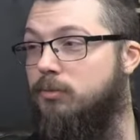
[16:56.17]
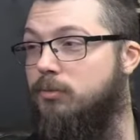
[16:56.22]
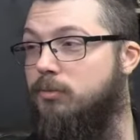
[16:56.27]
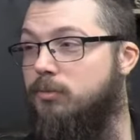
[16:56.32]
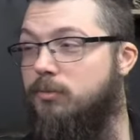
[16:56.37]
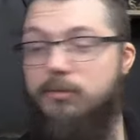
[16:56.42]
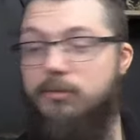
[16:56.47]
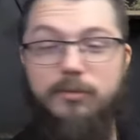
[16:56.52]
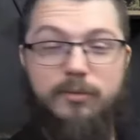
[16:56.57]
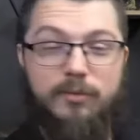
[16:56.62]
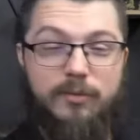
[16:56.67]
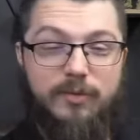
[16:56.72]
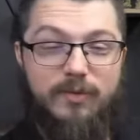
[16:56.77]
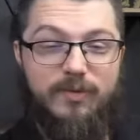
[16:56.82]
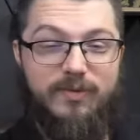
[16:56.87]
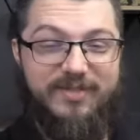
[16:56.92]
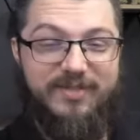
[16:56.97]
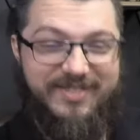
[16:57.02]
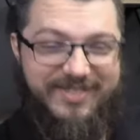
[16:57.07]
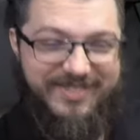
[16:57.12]

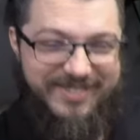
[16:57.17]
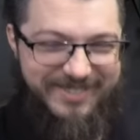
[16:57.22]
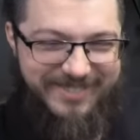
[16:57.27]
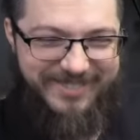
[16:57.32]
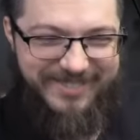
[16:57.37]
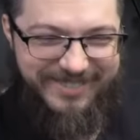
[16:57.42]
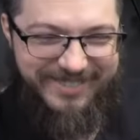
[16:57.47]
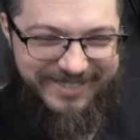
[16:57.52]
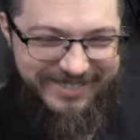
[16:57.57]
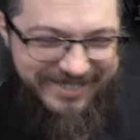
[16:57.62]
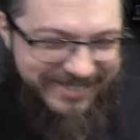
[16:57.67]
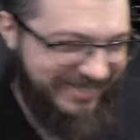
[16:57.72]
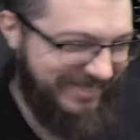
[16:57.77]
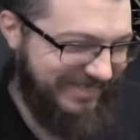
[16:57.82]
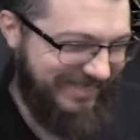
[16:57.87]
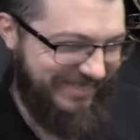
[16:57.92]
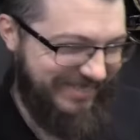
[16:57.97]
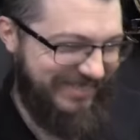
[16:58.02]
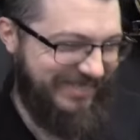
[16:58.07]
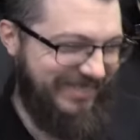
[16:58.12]

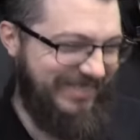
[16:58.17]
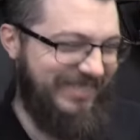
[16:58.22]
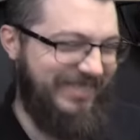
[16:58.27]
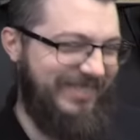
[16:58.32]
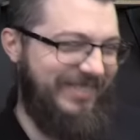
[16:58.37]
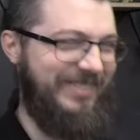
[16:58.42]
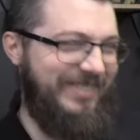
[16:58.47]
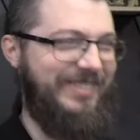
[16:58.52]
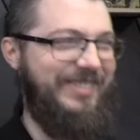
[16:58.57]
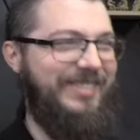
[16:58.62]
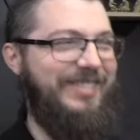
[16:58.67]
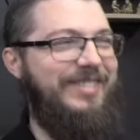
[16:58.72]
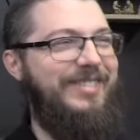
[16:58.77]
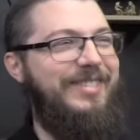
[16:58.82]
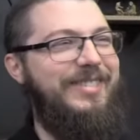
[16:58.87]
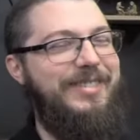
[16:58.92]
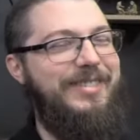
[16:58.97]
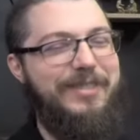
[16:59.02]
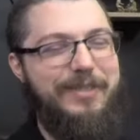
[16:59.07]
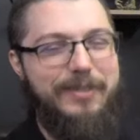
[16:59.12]

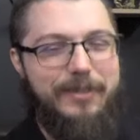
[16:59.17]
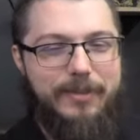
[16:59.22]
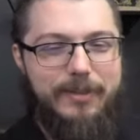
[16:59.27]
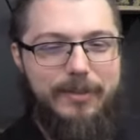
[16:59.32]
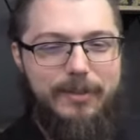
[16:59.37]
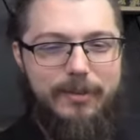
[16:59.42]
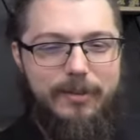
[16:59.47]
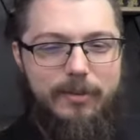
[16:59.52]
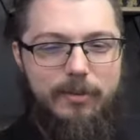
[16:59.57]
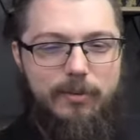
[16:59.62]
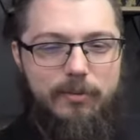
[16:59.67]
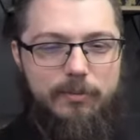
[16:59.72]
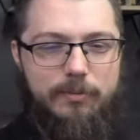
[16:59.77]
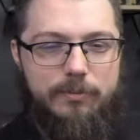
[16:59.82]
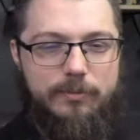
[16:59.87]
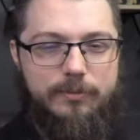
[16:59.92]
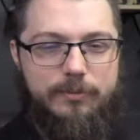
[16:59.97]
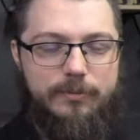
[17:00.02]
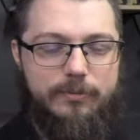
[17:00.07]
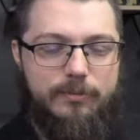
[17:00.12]

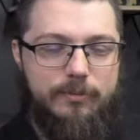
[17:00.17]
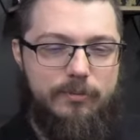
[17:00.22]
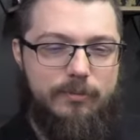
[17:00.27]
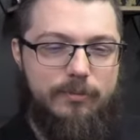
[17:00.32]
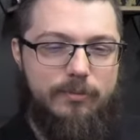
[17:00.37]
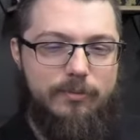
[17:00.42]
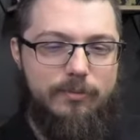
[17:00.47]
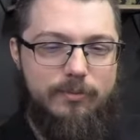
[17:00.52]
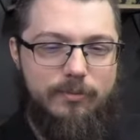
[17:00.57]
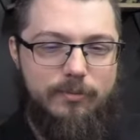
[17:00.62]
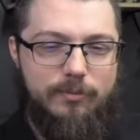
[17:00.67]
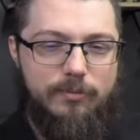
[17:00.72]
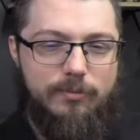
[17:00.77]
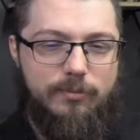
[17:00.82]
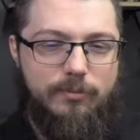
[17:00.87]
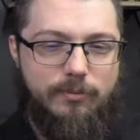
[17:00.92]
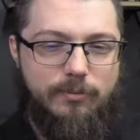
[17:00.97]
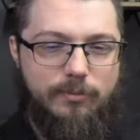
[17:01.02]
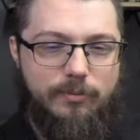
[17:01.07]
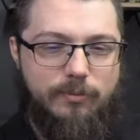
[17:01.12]

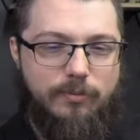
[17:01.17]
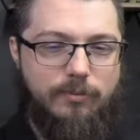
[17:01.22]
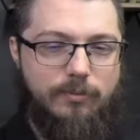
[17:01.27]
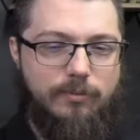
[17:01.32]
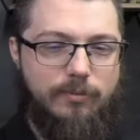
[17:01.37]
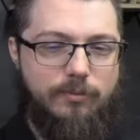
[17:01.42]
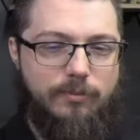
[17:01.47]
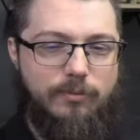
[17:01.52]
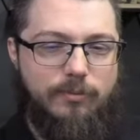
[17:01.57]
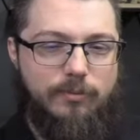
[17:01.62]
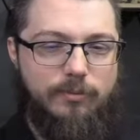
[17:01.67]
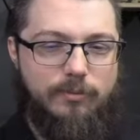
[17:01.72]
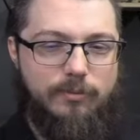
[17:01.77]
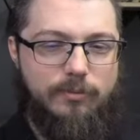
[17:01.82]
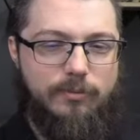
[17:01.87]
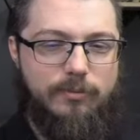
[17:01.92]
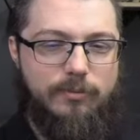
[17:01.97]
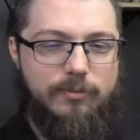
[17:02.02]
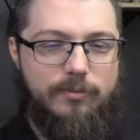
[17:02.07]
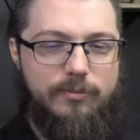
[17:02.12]

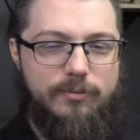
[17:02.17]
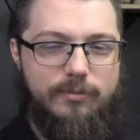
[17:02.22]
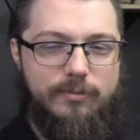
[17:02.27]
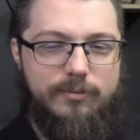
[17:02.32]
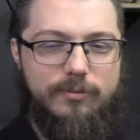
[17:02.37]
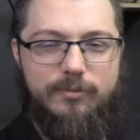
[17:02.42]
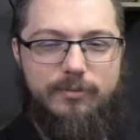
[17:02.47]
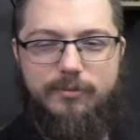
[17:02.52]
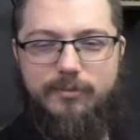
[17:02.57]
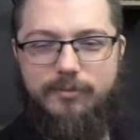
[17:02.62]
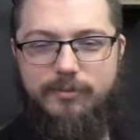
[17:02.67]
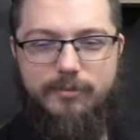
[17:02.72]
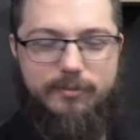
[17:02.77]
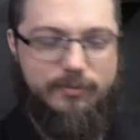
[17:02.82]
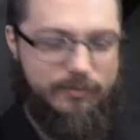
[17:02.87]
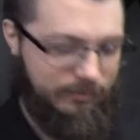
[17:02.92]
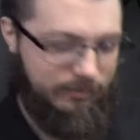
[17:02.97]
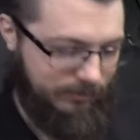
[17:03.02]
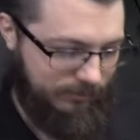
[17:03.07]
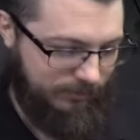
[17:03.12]

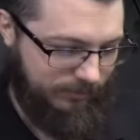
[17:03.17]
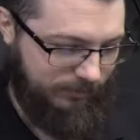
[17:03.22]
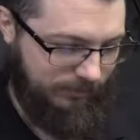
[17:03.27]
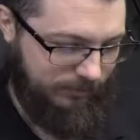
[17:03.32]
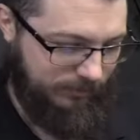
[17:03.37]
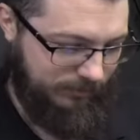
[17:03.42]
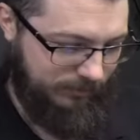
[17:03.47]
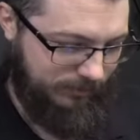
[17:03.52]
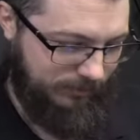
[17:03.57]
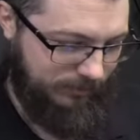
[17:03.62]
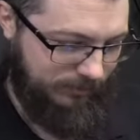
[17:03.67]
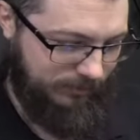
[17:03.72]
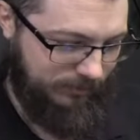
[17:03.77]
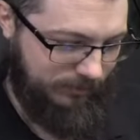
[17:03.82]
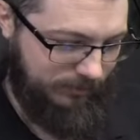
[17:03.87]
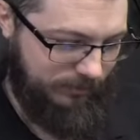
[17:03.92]
(not speaking)